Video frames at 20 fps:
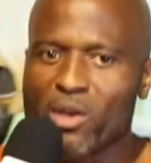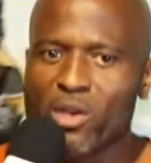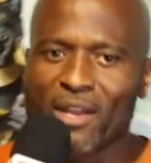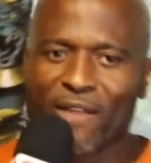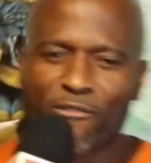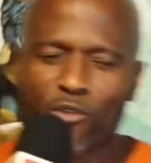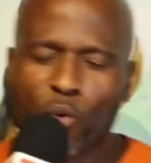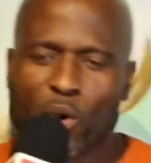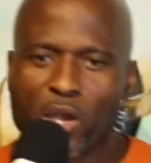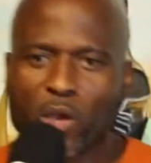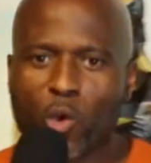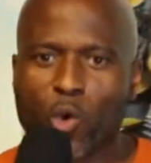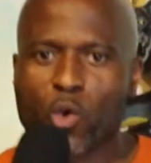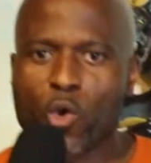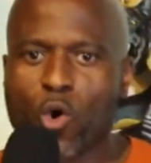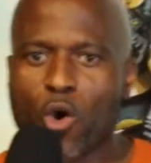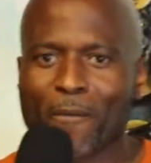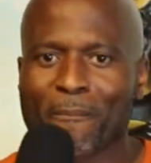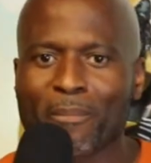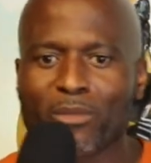in New
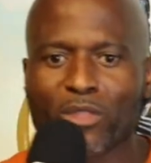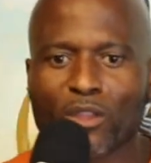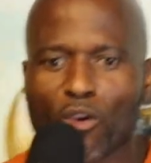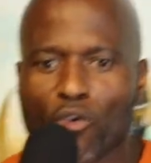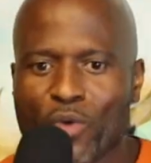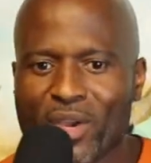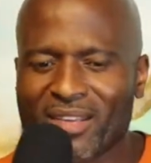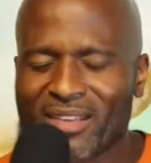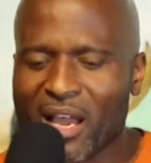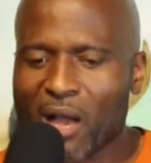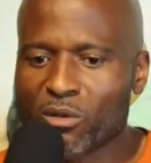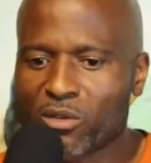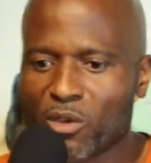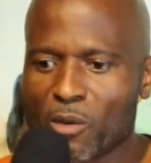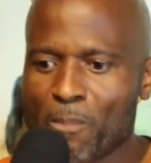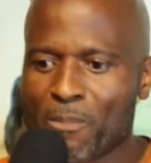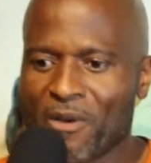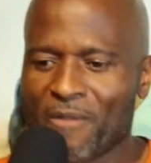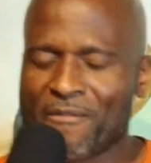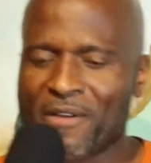York, reach out
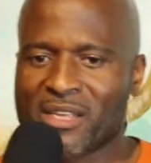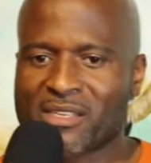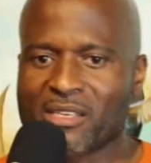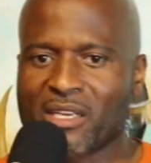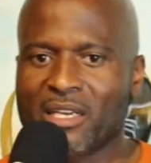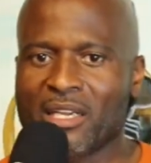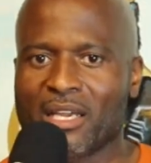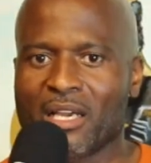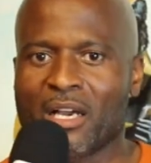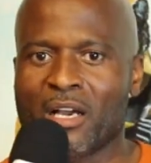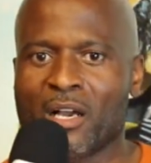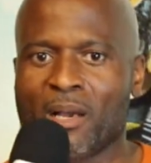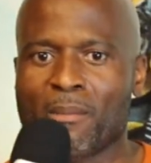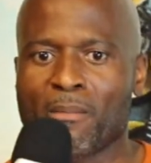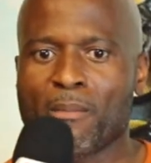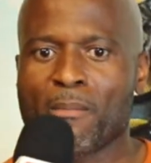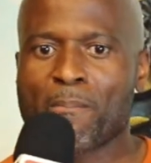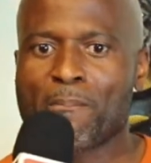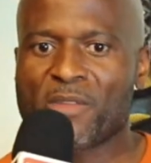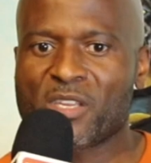to Professor
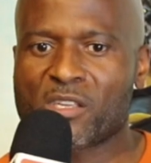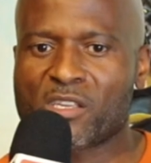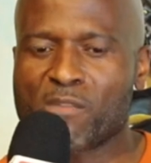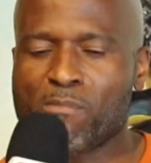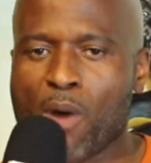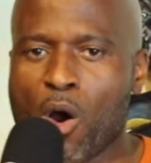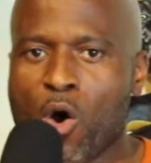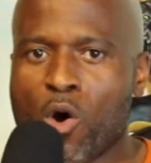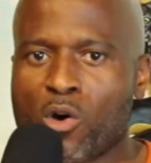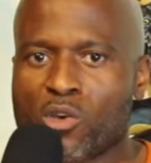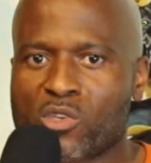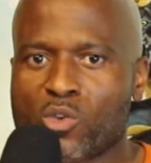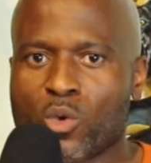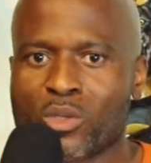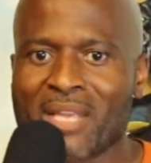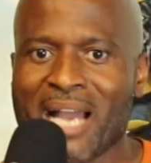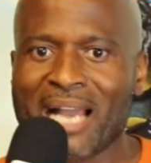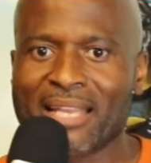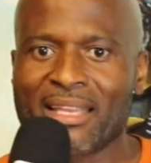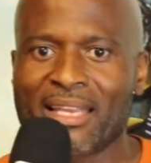Smalls or
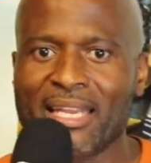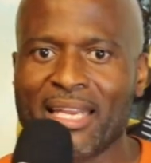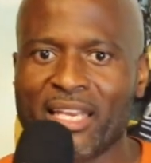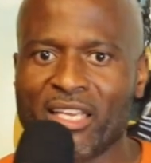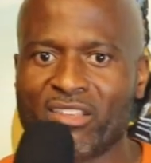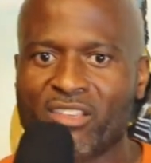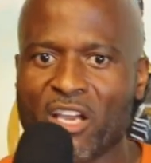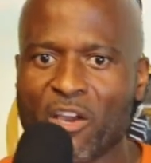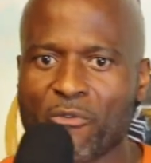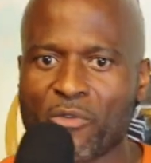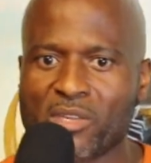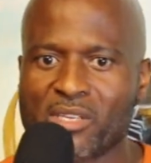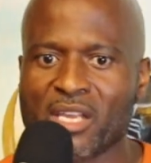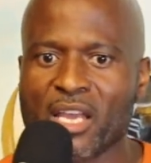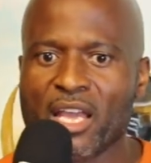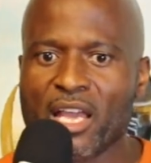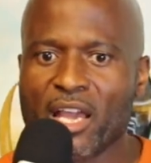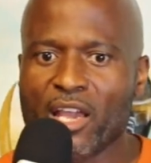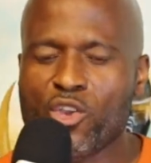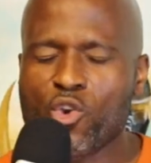Dr. Leonard Jeffries
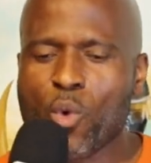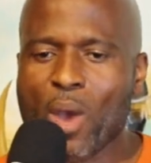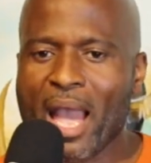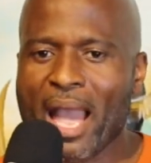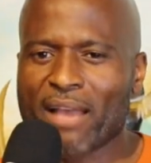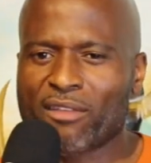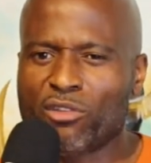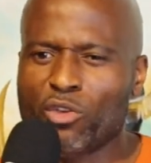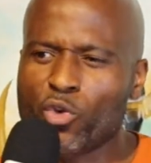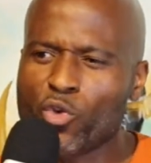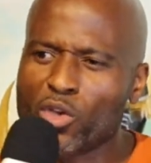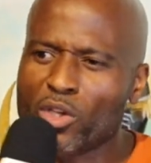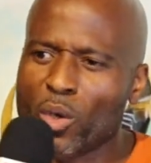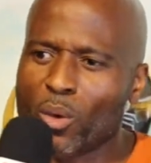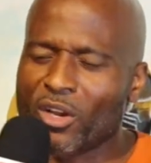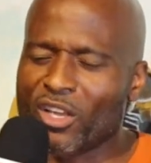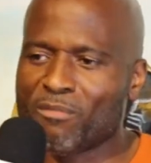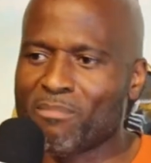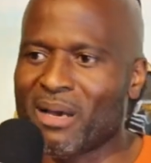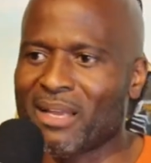and you ask, do you
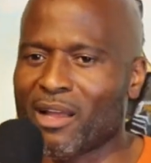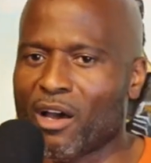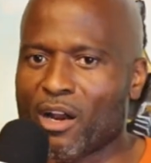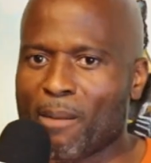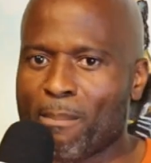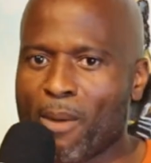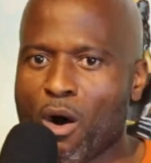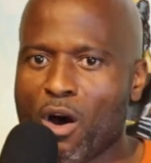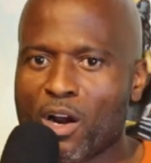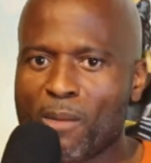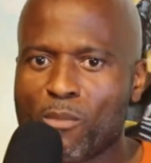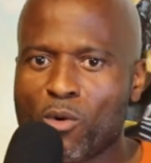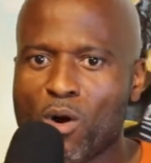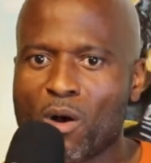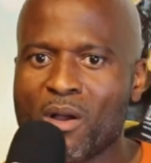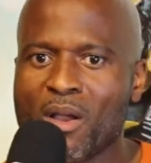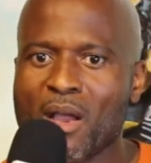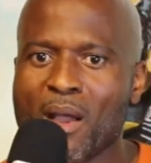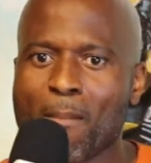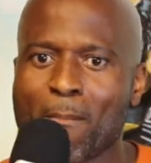know this brother out of
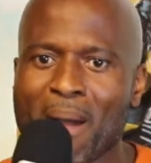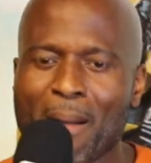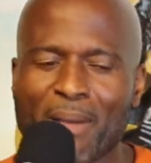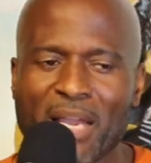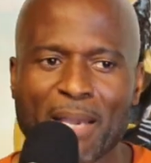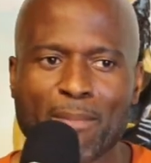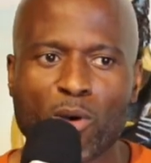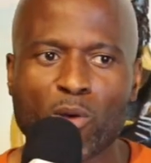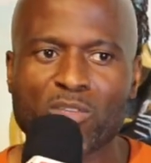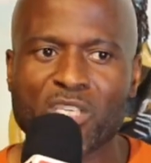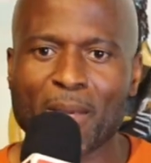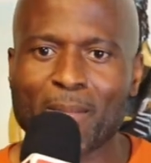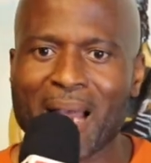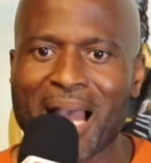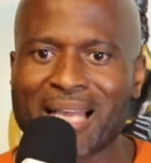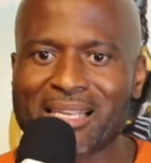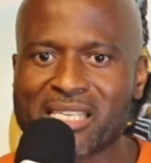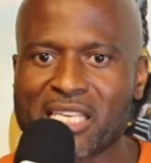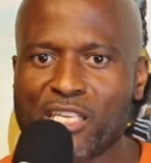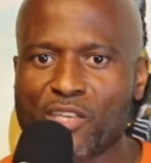Baltimore, Baba Imhotep
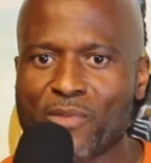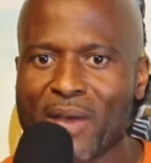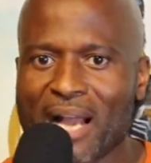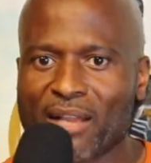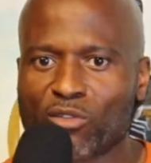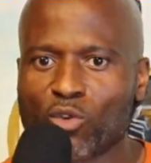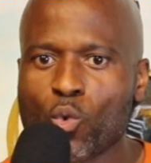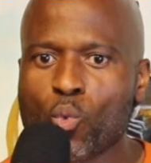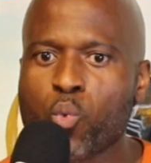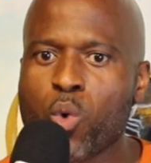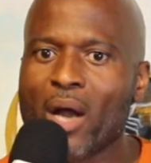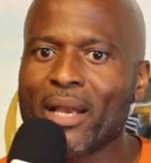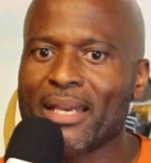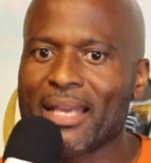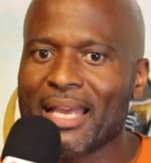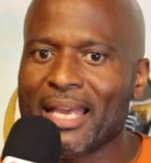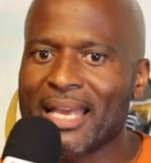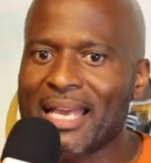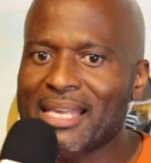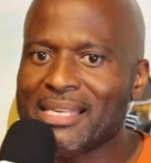IC's Fatu? What
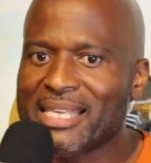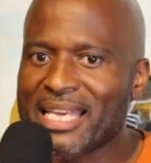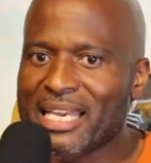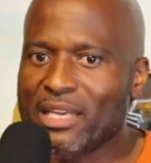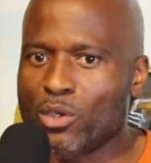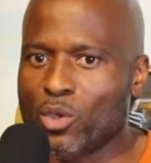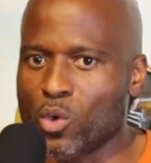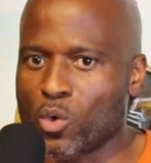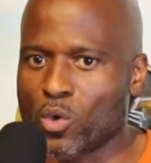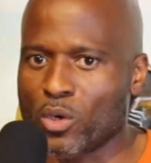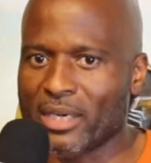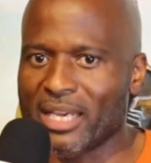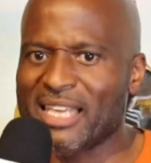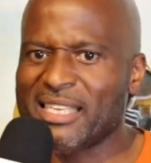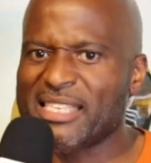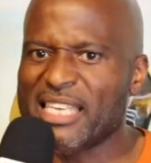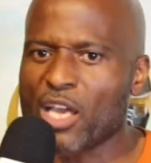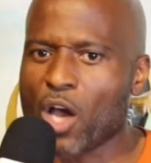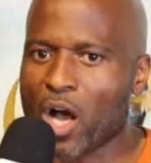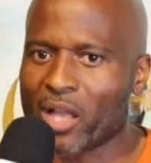is he doing?
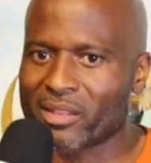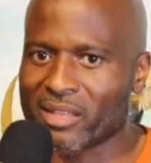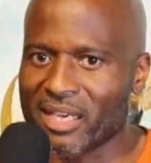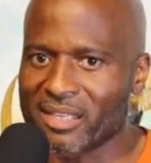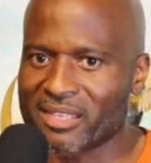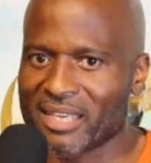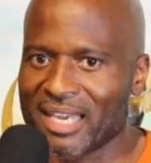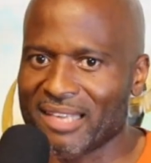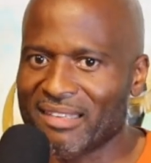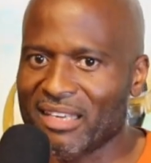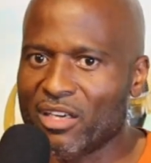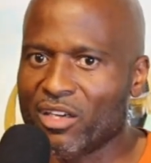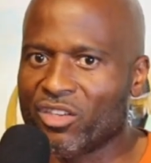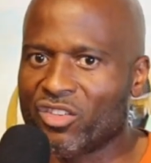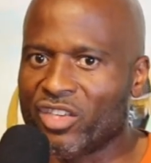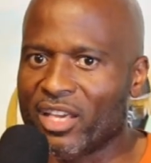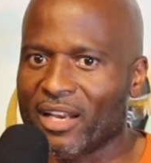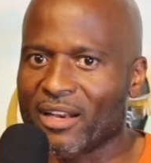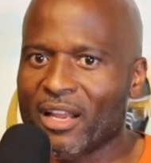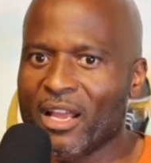Is he authentic? Is he
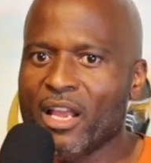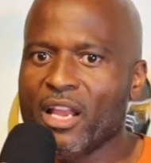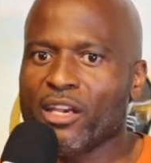legit?